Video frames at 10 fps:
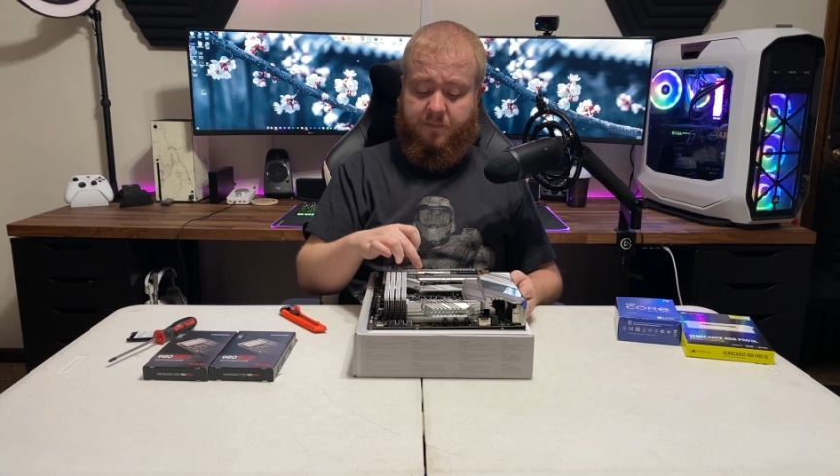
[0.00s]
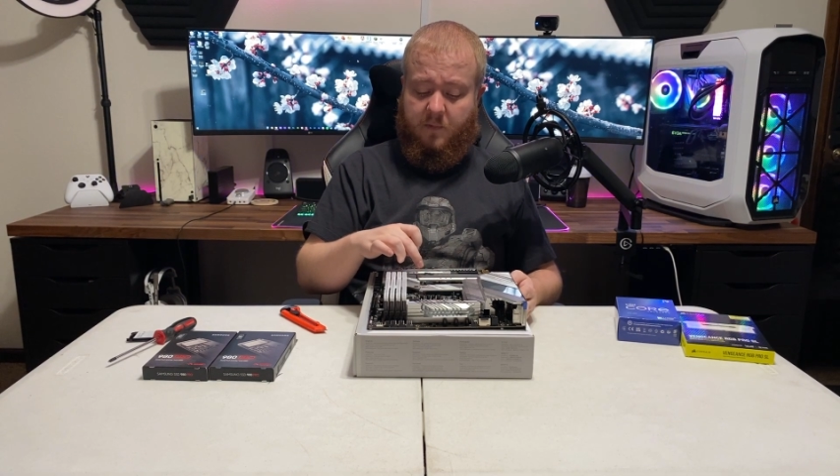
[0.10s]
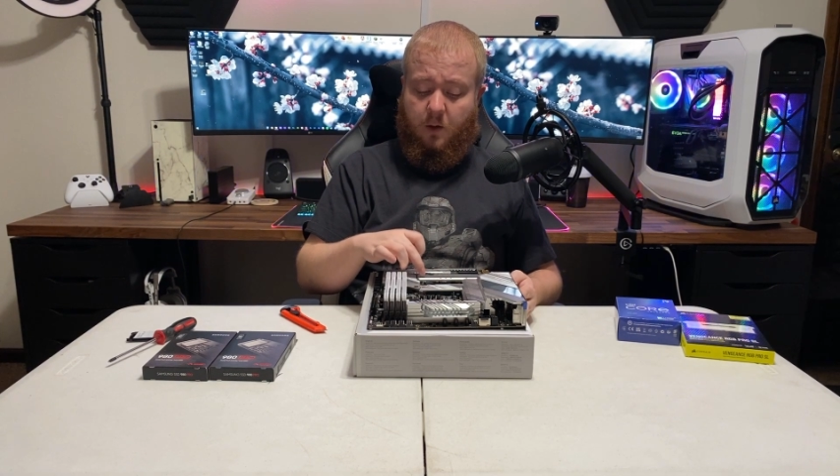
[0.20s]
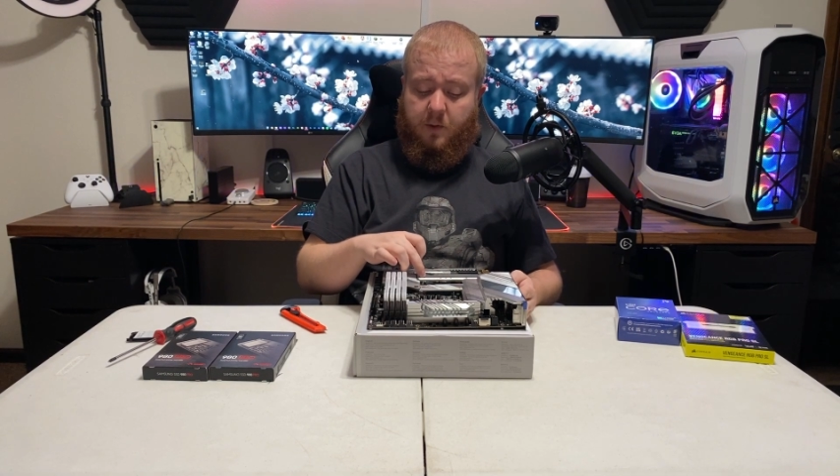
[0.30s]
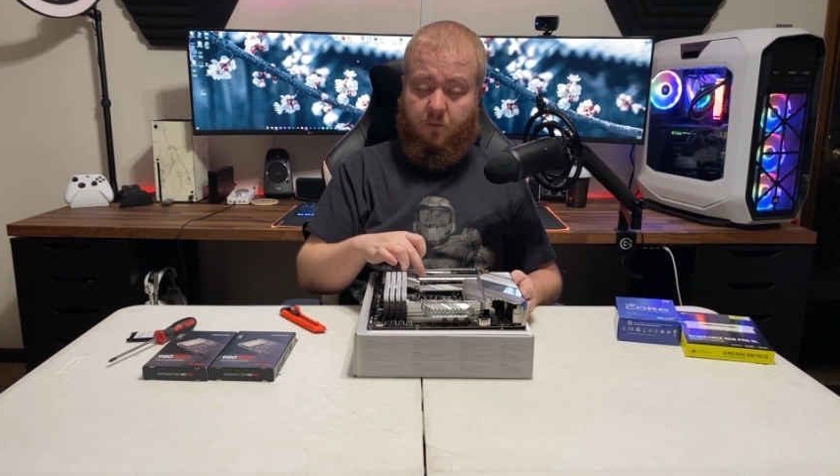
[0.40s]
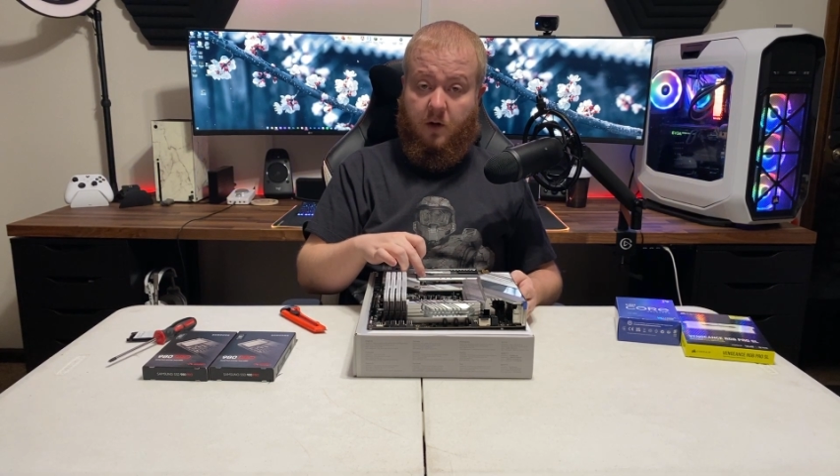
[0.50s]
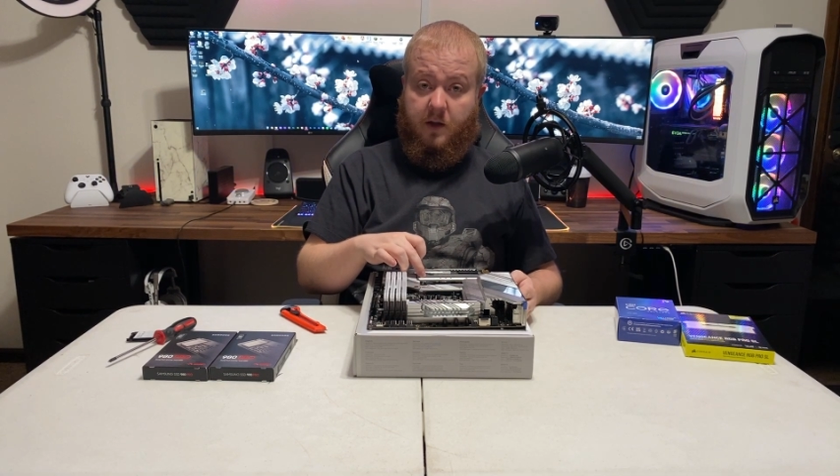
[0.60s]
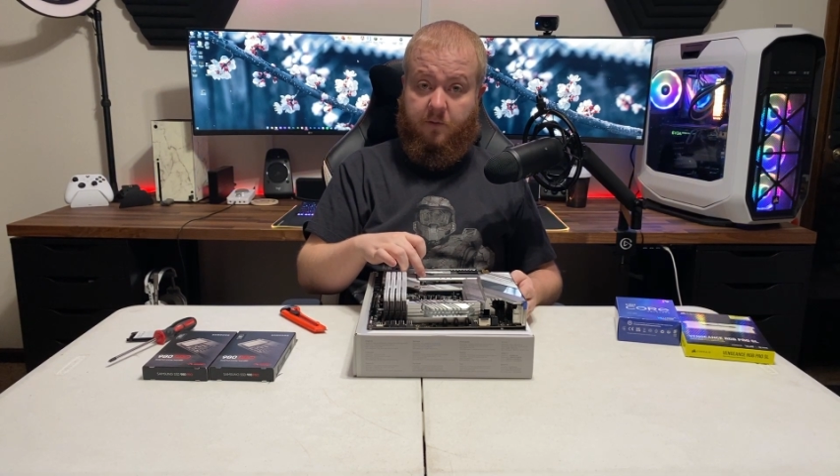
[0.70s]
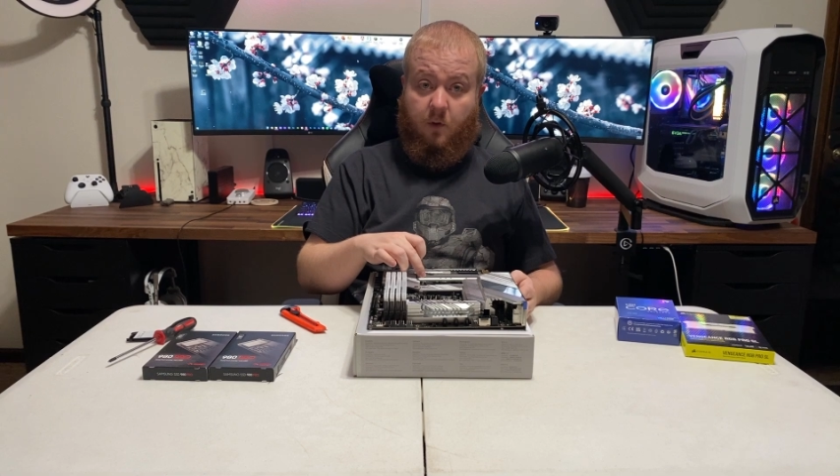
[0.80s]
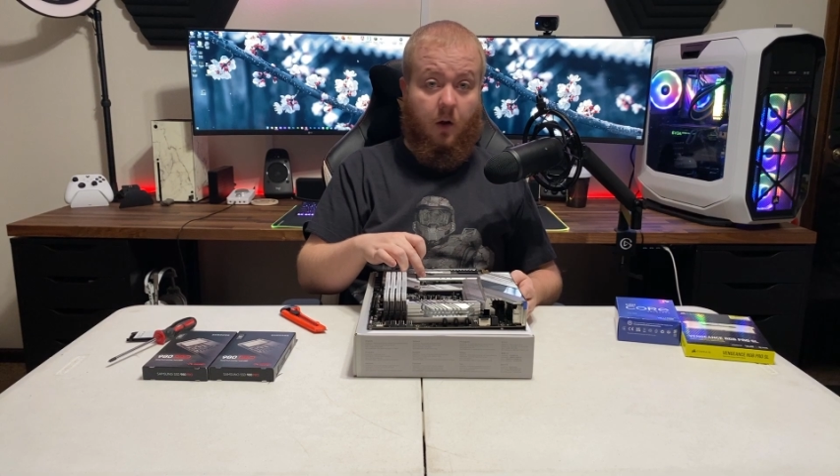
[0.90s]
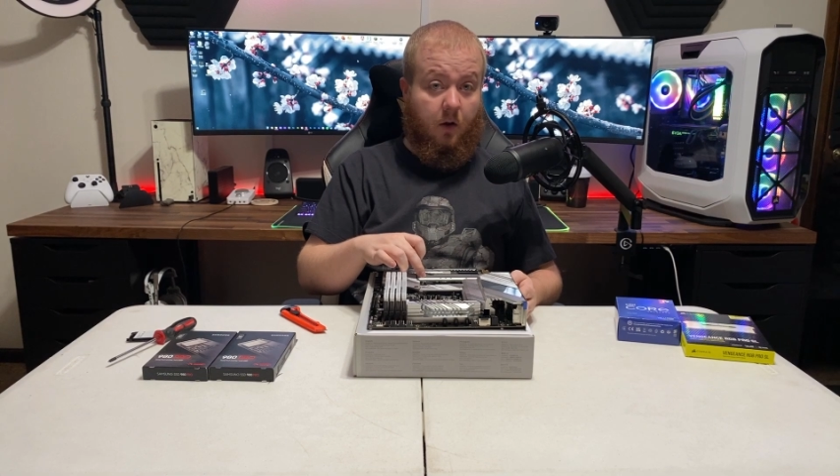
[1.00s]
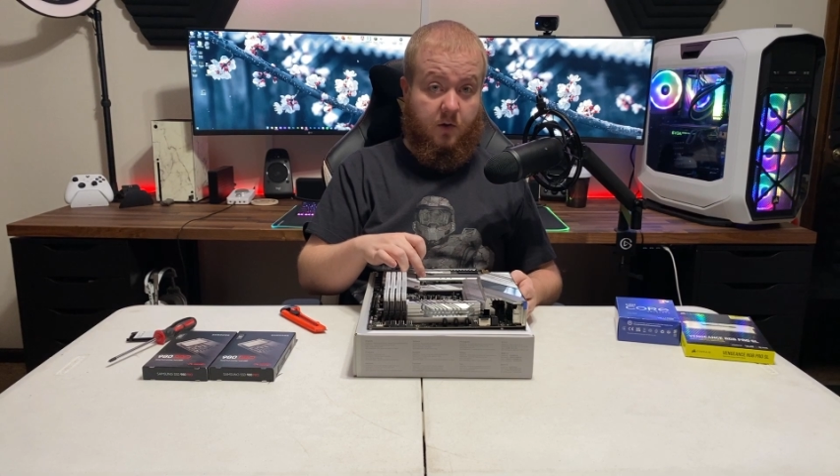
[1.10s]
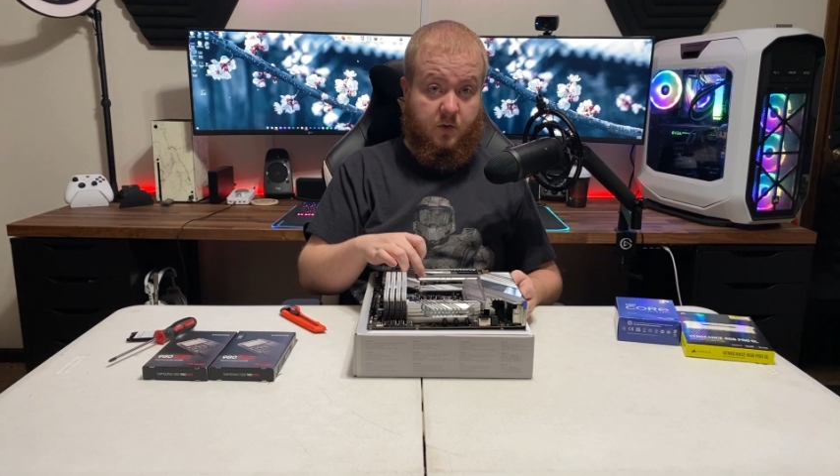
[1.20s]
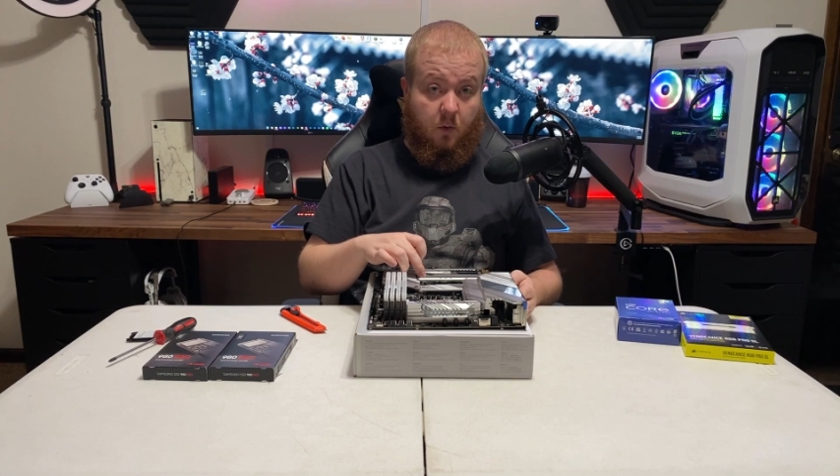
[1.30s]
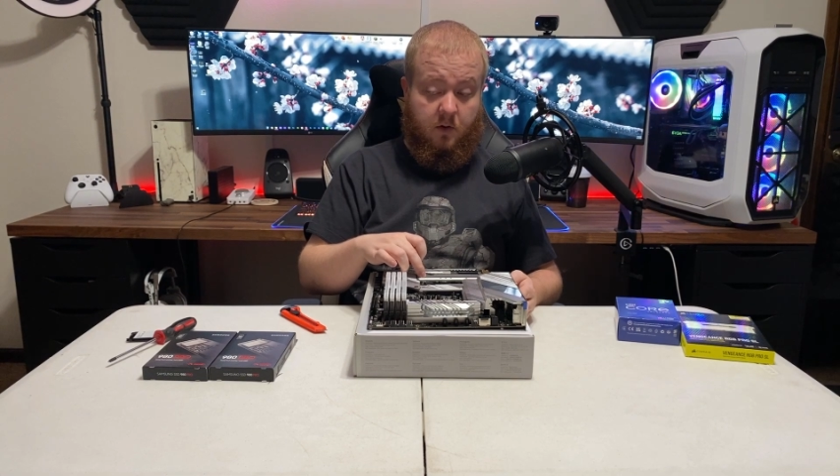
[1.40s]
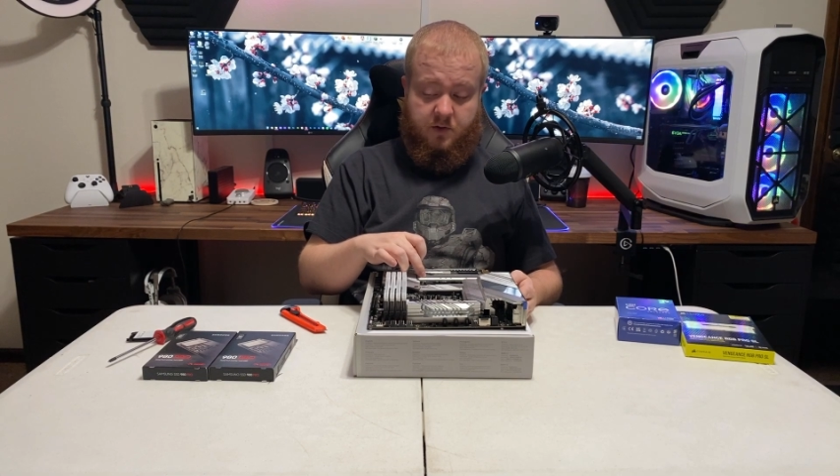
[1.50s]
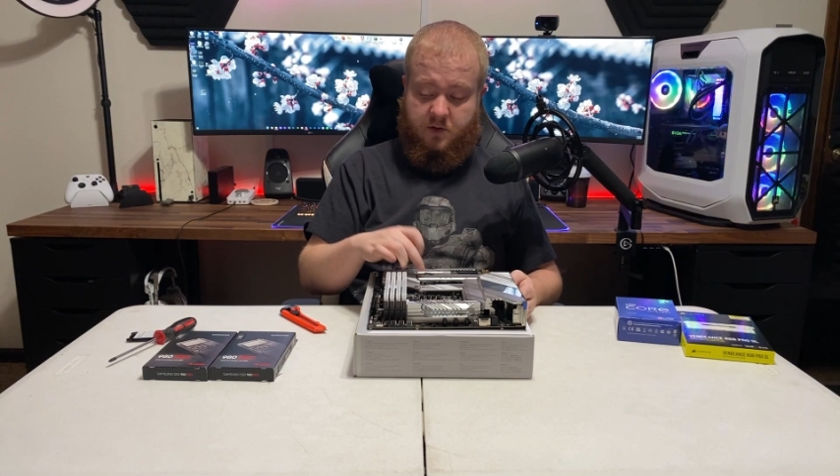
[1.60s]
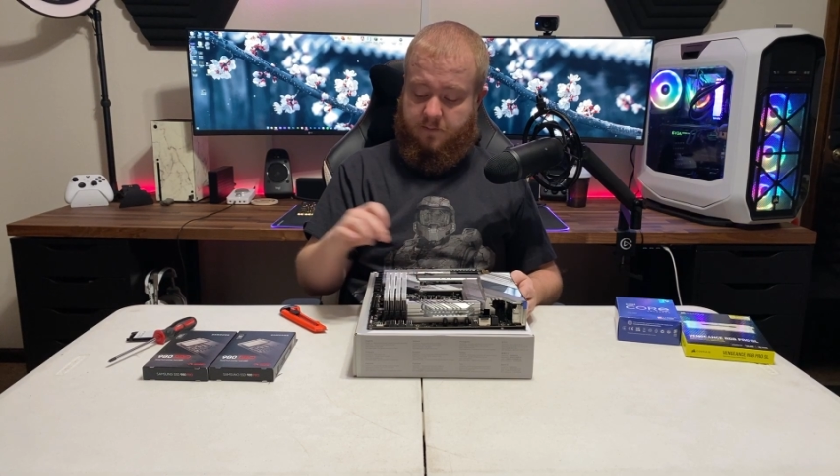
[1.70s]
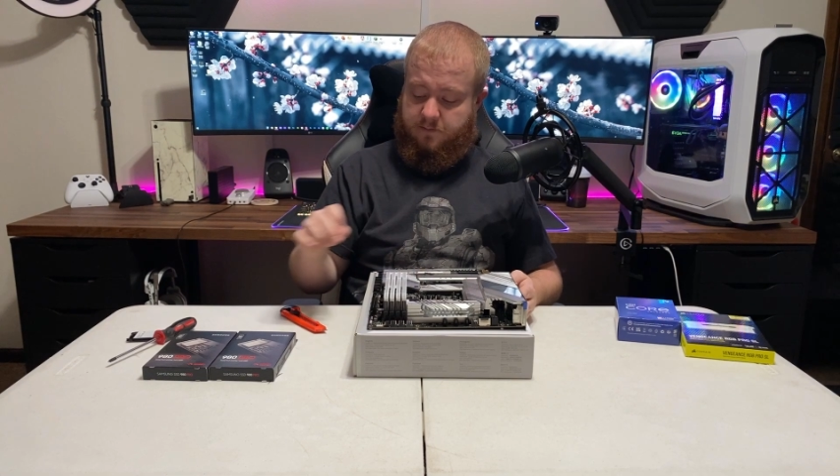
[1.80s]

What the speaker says: I'll be running for all our storage.